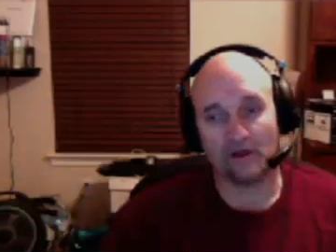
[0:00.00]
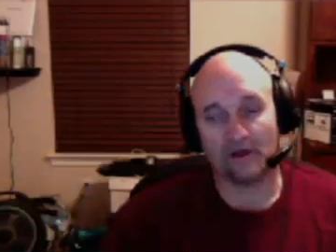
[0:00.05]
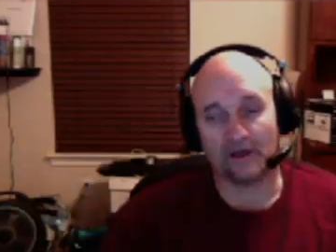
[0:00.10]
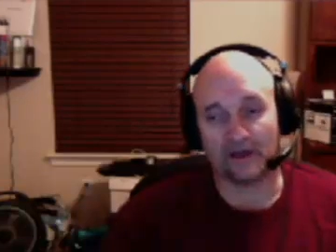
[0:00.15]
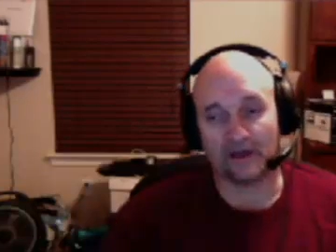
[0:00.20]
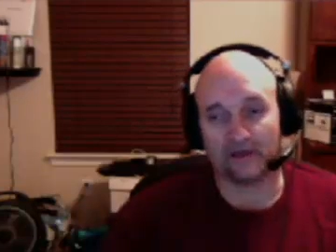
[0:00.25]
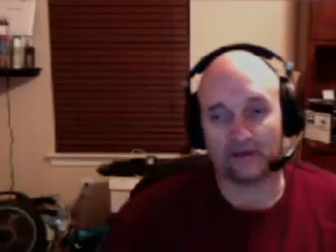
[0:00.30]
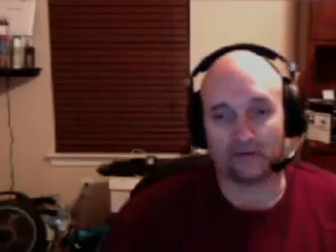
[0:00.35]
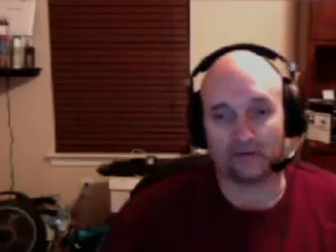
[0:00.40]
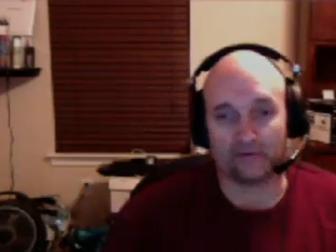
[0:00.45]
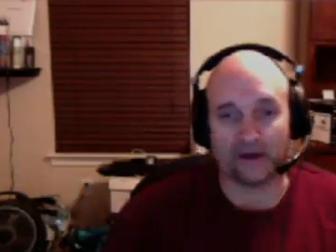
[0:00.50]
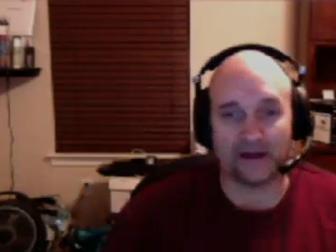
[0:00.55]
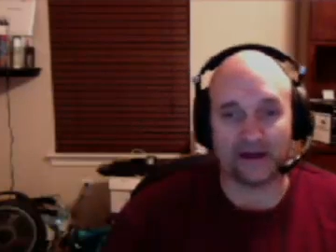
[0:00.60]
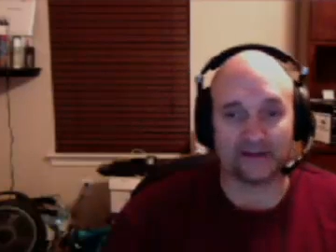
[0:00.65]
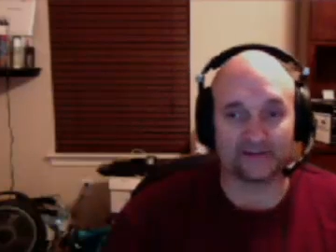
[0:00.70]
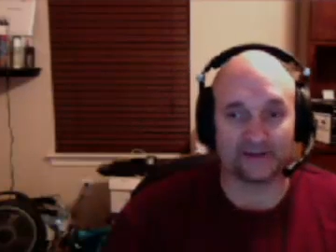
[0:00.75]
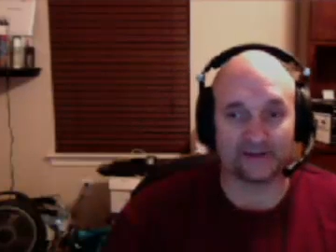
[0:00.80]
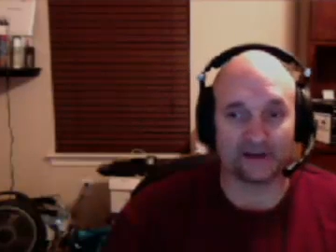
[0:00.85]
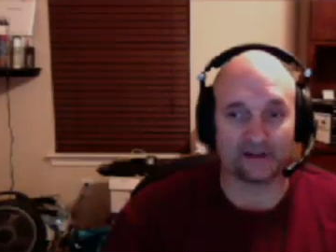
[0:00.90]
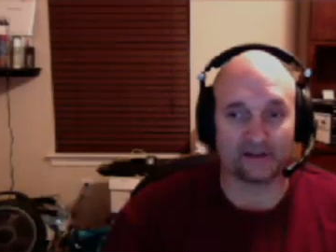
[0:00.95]
and the right
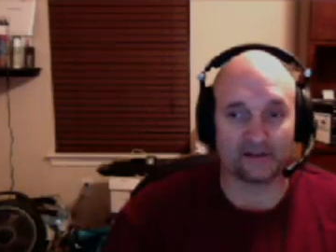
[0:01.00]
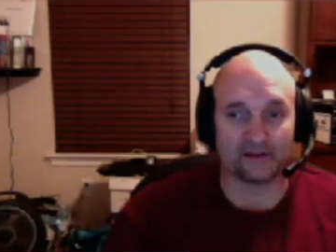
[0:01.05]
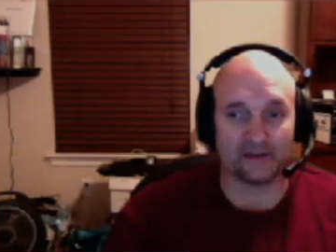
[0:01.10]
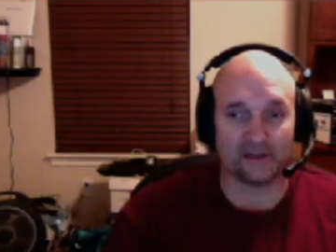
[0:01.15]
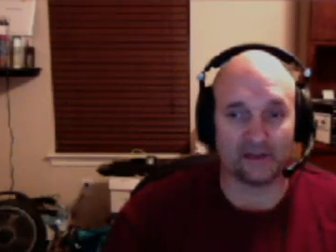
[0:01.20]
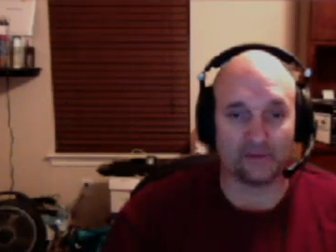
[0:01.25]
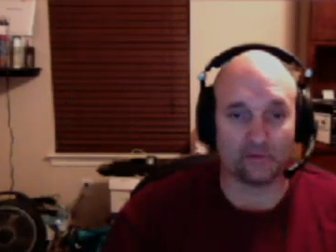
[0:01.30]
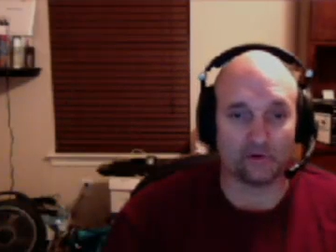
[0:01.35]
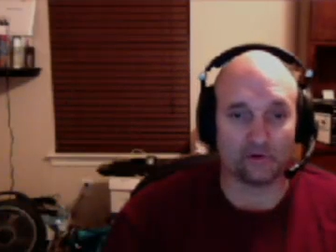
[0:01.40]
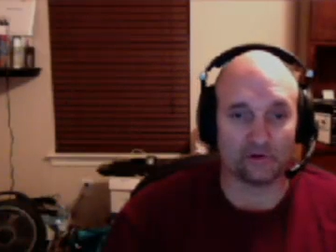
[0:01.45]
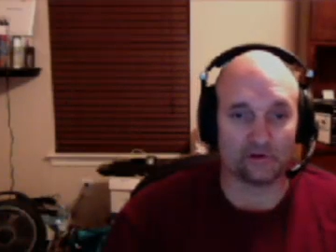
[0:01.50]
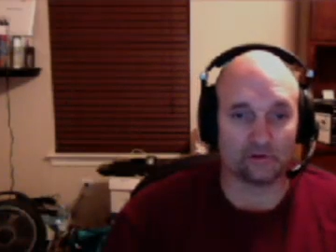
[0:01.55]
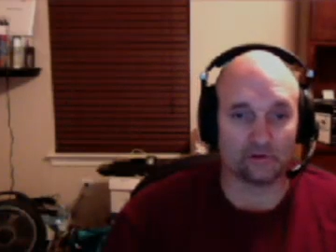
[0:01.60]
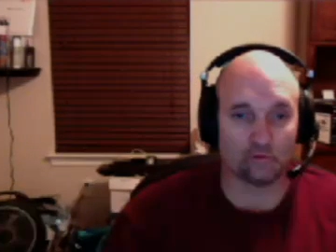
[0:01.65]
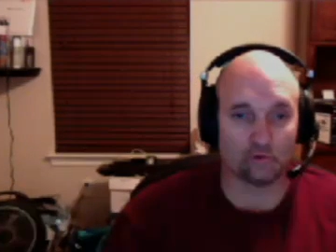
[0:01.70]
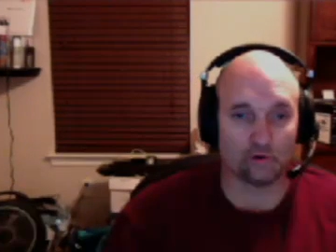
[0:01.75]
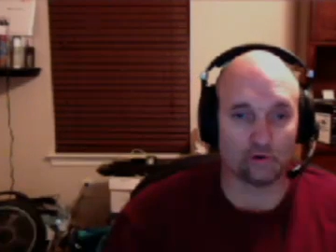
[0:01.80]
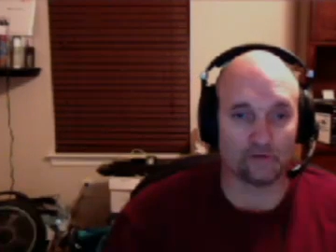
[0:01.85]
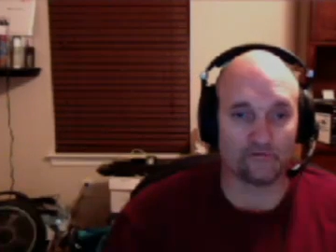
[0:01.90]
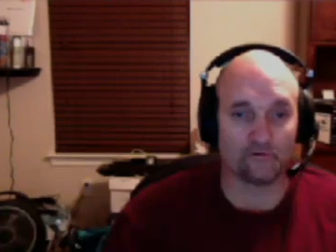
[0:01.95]
side of the keyboard to
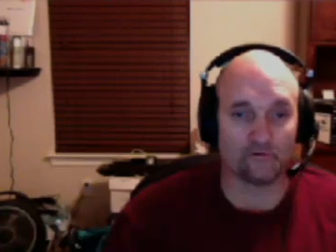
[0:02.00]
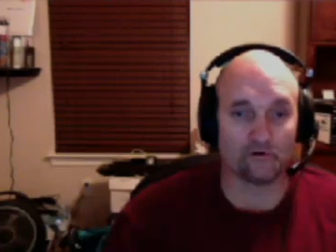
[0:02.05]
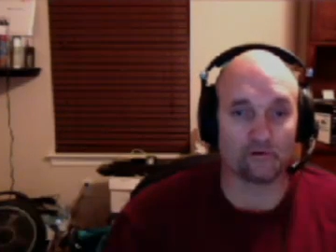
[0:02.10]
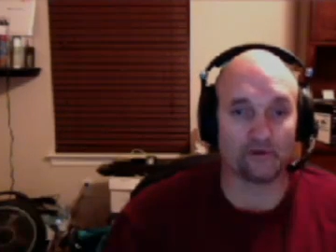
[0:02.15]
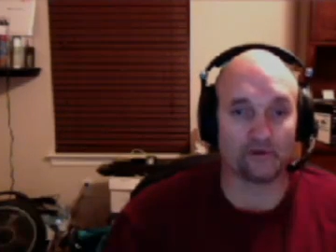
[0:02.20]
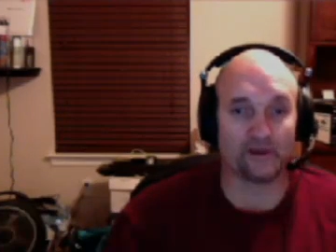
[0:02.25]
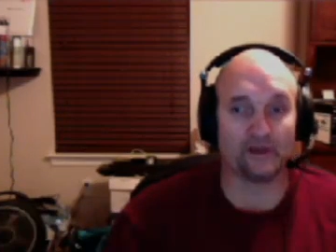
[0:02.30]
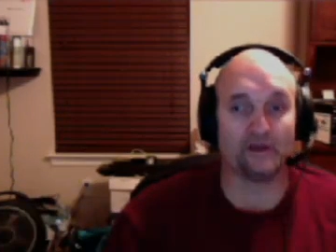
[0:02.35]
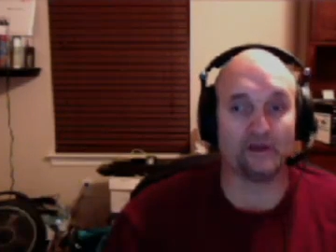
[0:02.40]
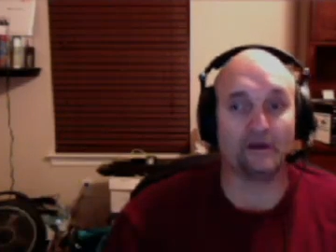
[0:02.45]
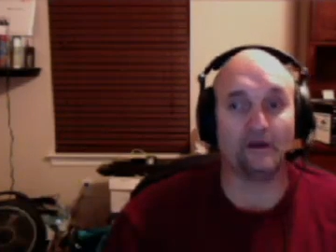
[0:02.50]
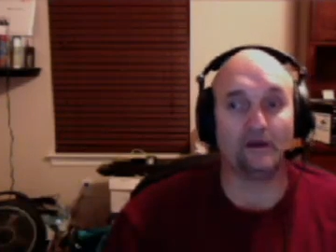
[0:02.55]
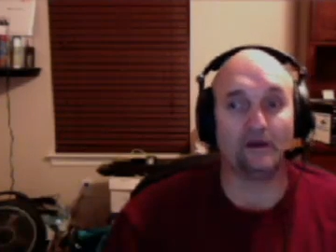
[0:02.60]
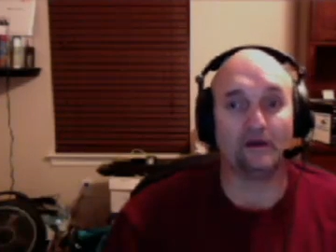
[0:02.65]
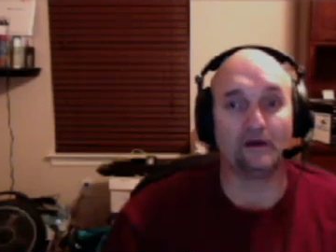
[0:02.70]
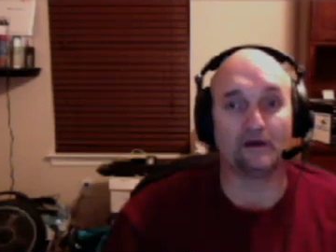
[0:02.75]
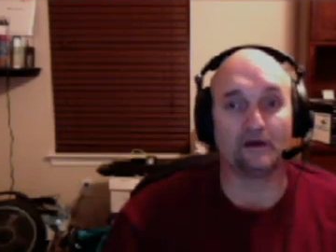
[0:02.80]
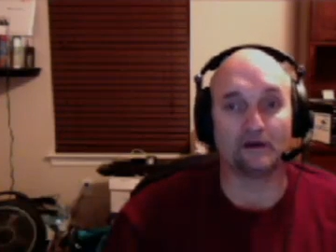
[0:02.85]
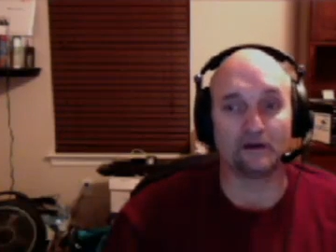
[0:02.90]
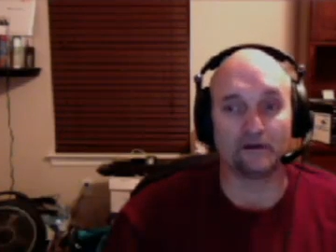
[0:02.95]
work for me
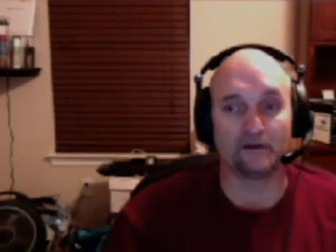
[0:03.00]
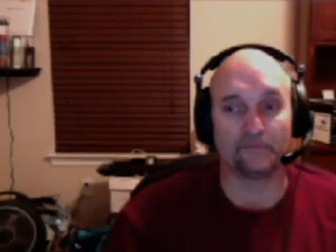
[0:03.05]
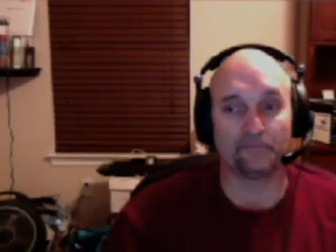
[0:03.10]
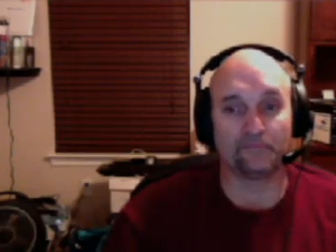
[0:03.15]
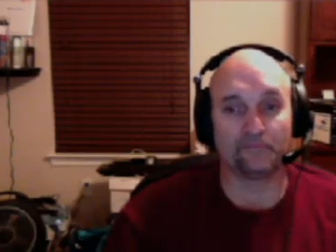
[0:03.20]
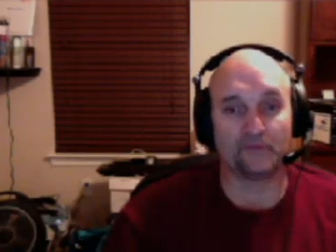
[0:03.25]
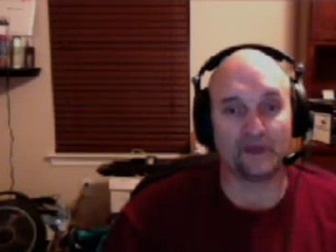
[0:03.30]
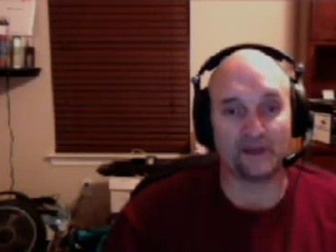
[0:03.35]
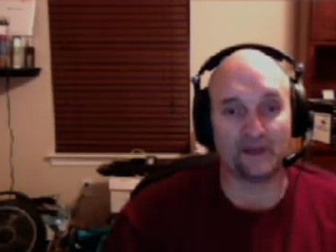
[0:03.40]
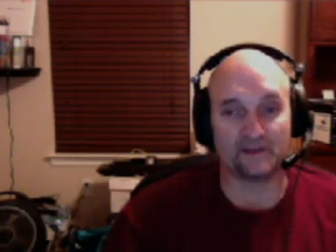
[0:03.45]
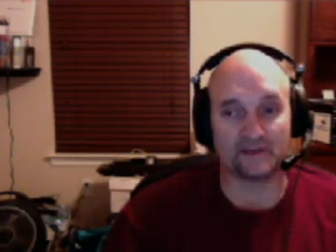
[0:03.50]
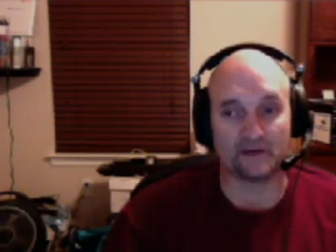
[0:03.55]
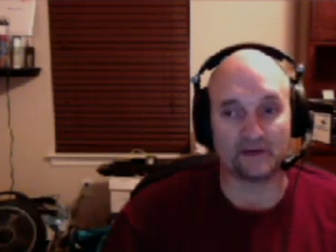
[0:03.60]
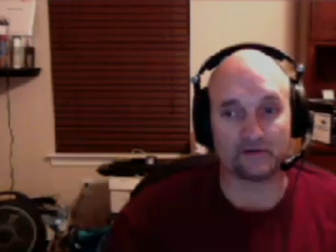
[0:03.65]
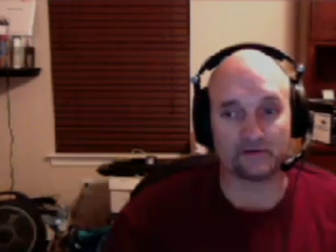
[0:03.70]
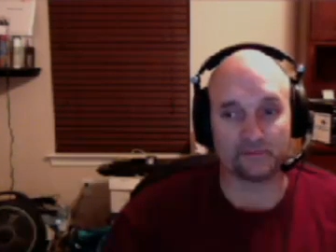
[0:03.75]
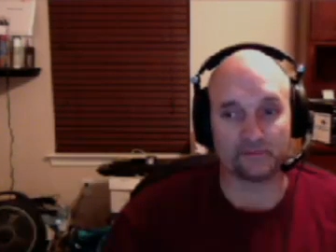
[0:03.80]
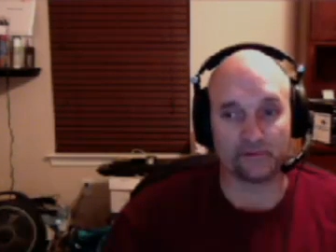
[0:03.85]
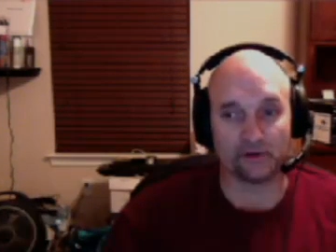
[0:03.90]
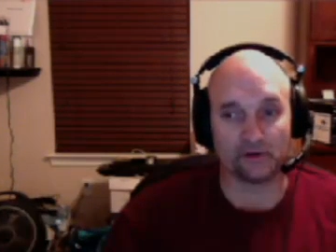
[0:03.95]
as I
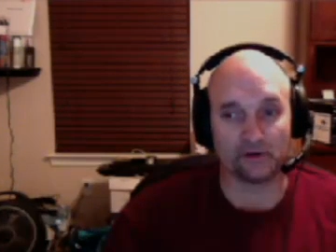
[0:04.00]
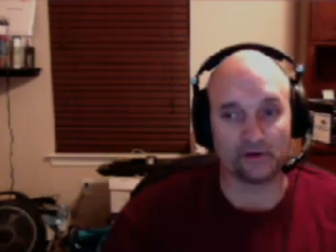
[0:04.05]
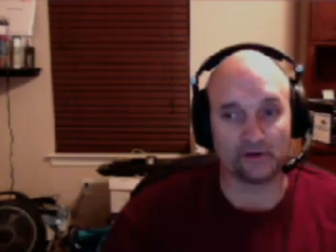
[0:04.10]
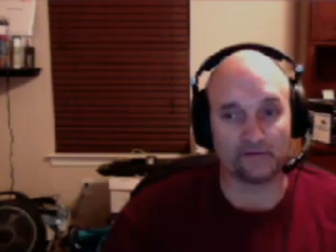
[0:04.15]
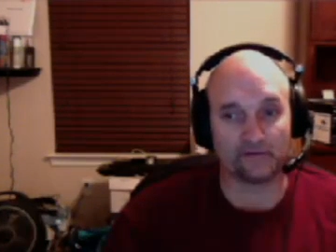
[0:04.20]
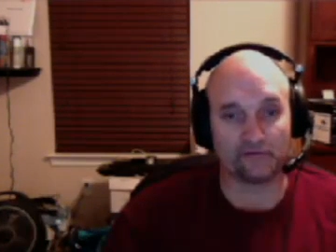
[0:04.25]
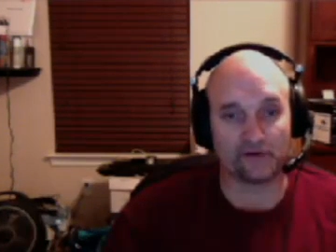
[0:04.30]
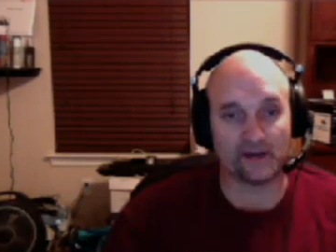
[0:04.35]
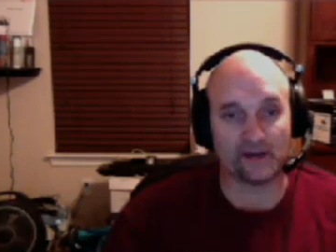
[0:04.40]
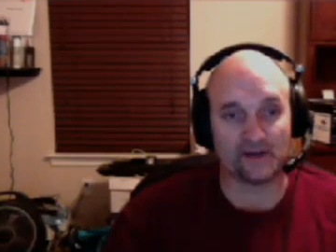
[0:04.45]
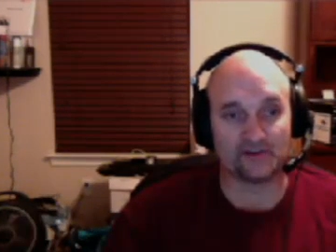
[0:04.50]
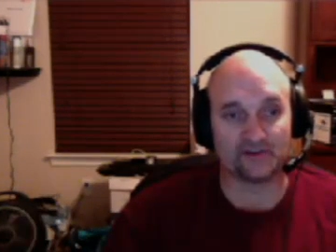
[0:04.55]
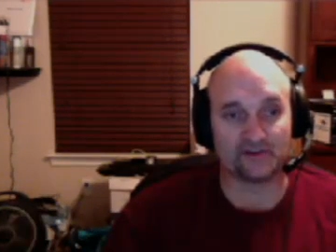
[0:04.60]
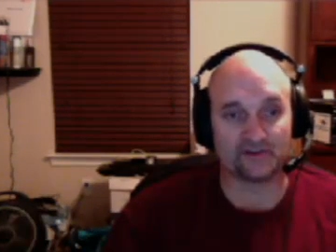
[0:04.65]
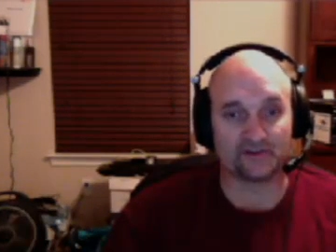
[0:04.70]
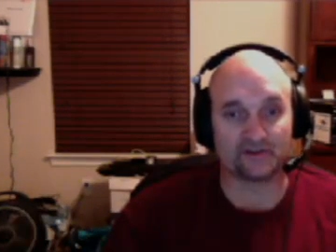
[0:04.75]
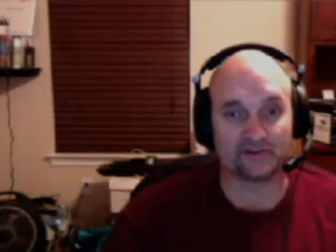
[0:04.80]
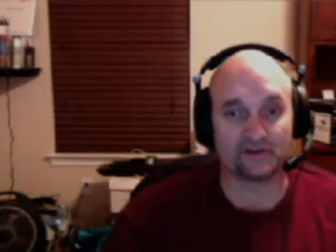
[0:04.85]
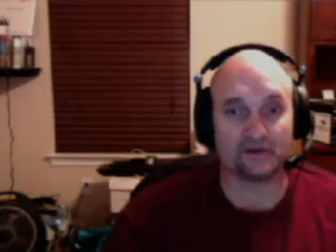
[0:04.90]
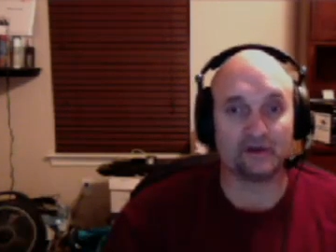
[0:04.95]
was building
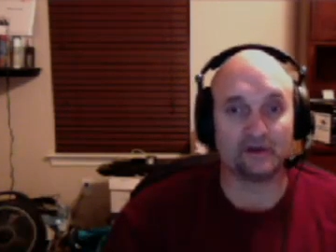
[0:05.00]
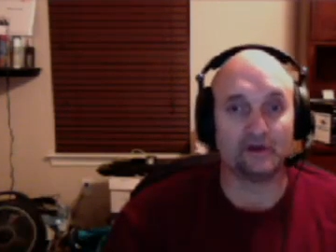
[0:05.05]
phrases.